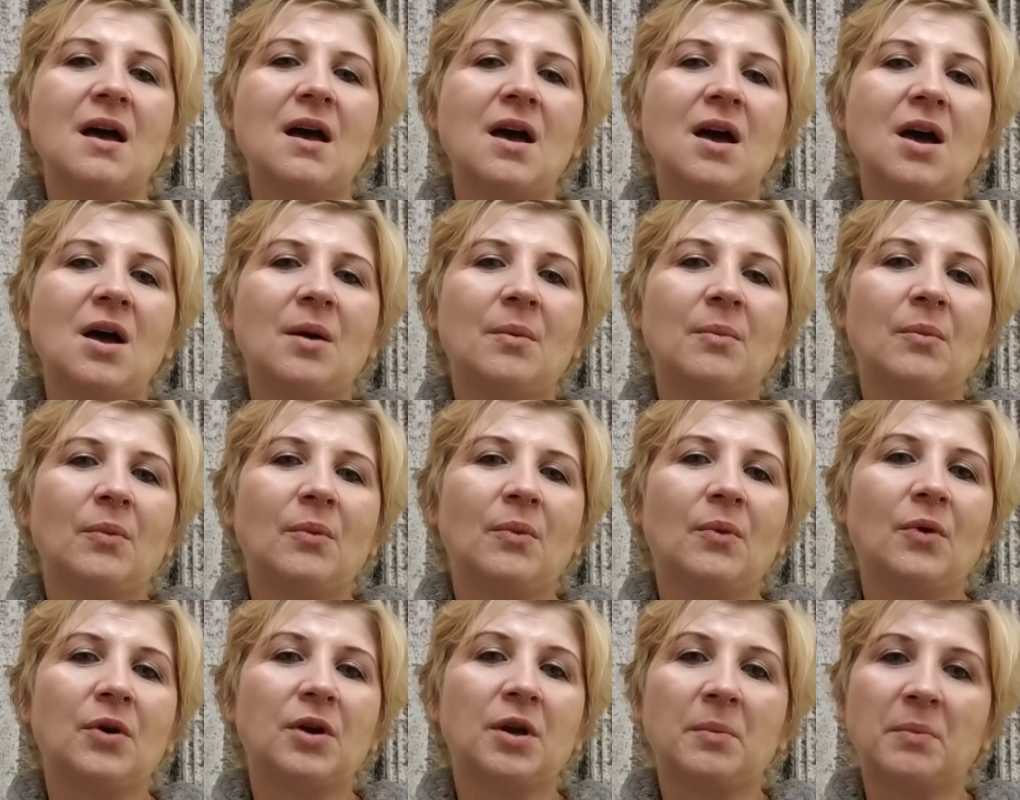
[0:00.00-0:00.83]
on
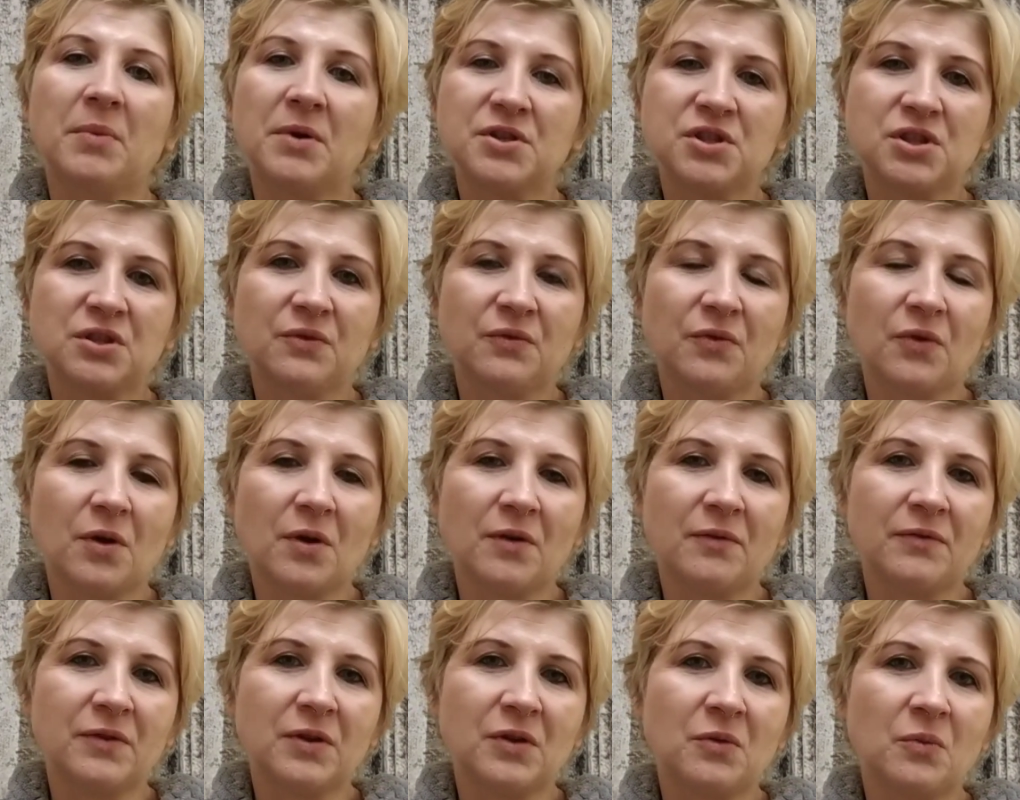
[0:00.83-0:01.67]
a budget
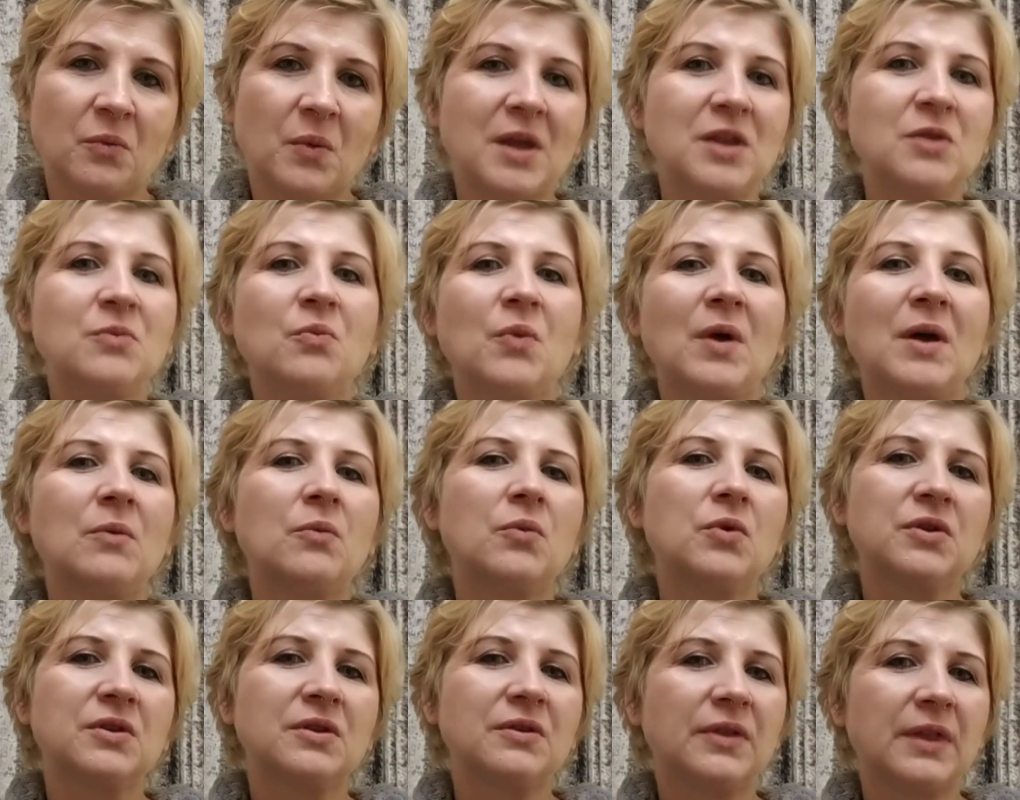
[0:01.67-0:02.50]
perfume?
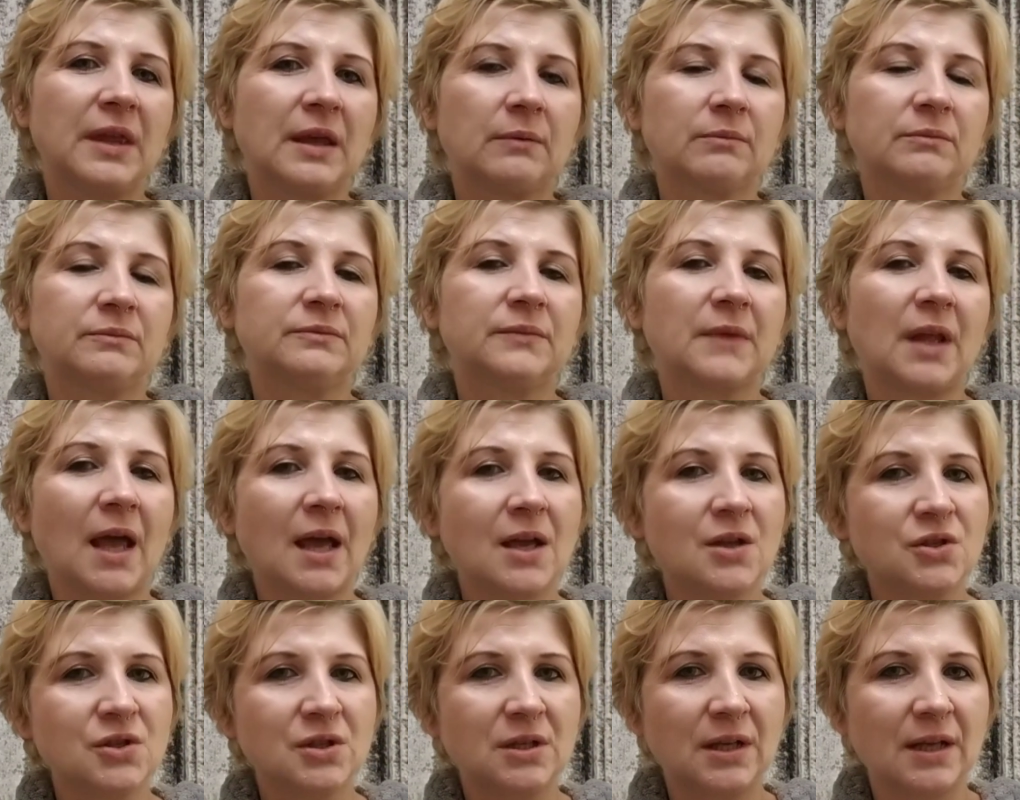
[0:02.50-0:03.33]
When would you think,
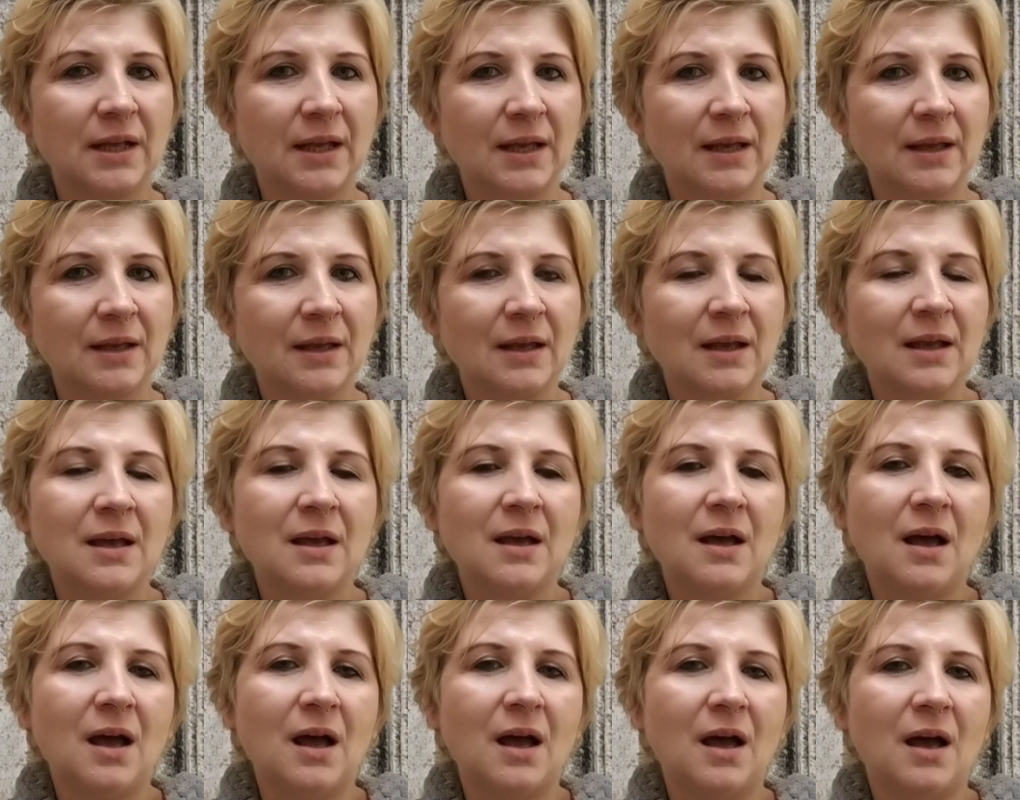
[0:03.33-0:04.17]
actually,
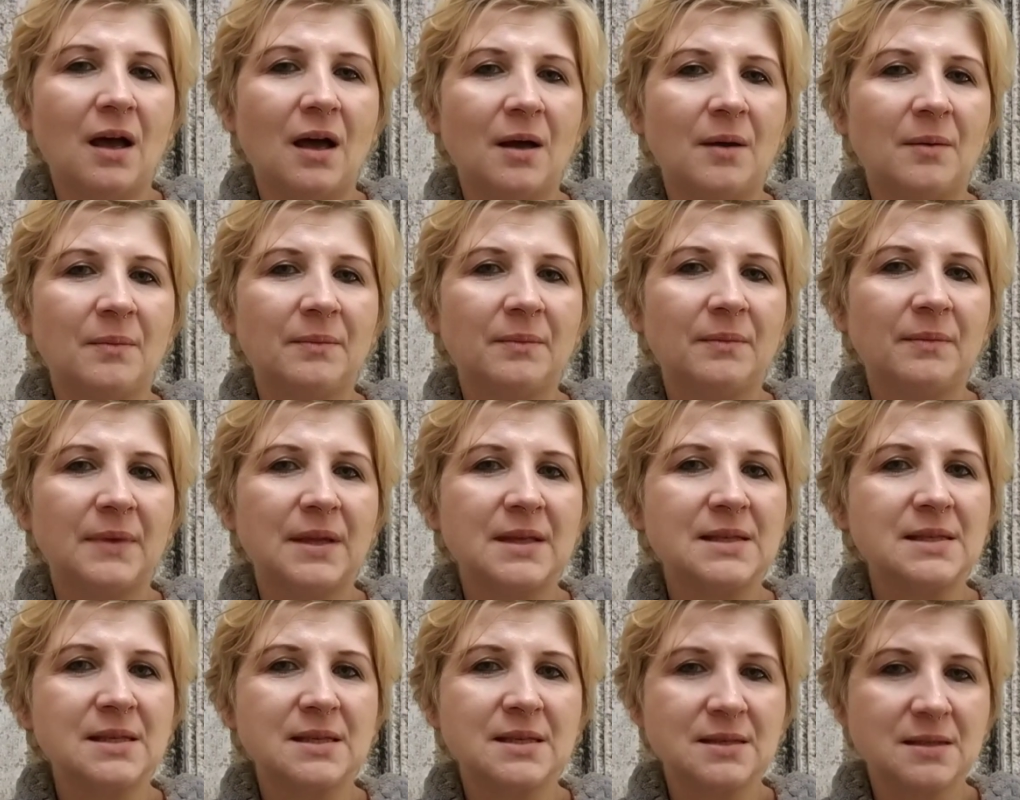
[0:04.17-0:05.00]

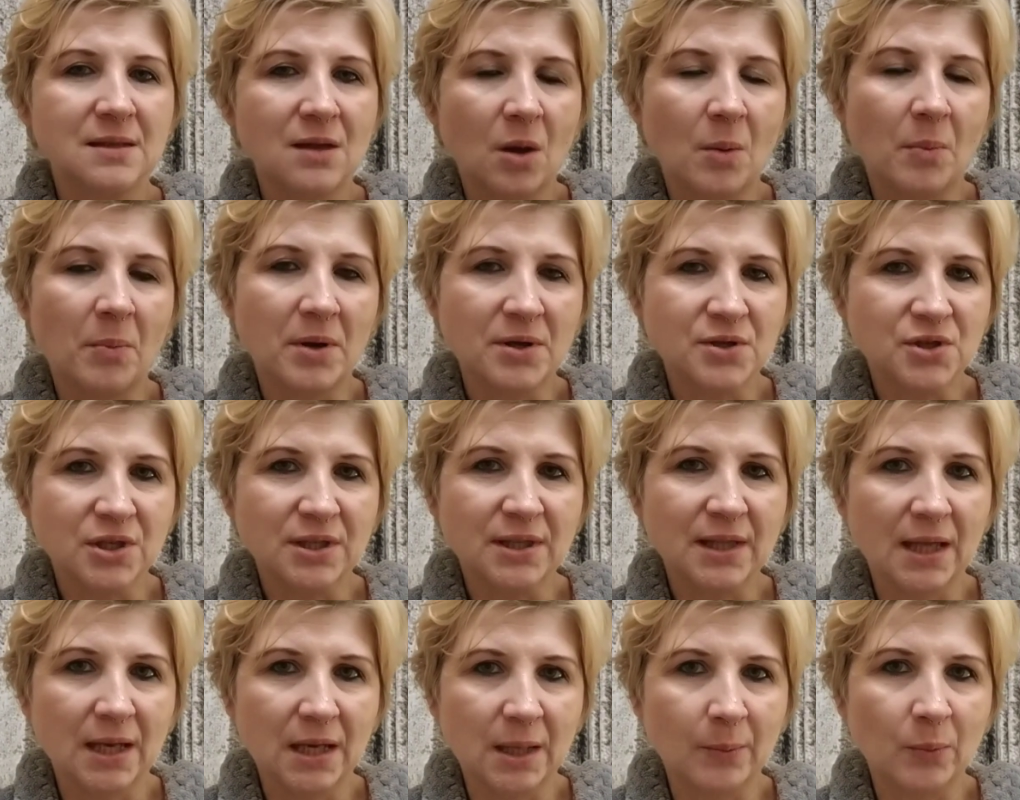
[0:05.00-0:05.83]
this is not
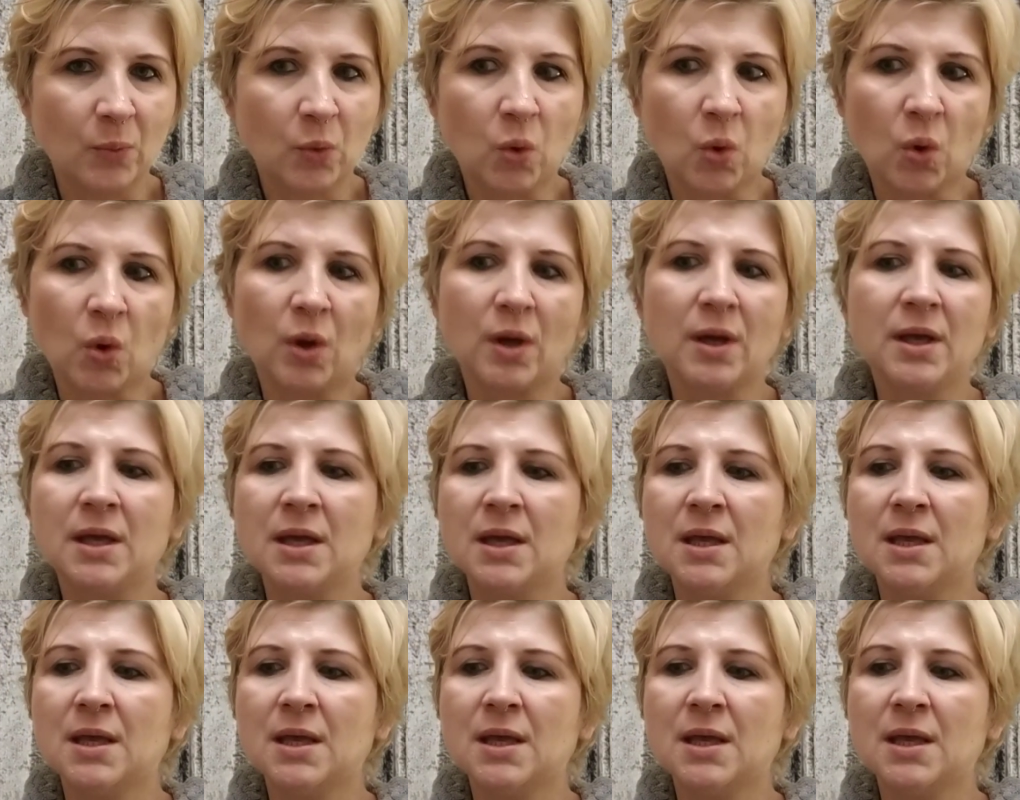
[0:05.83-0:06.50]
budget anymore?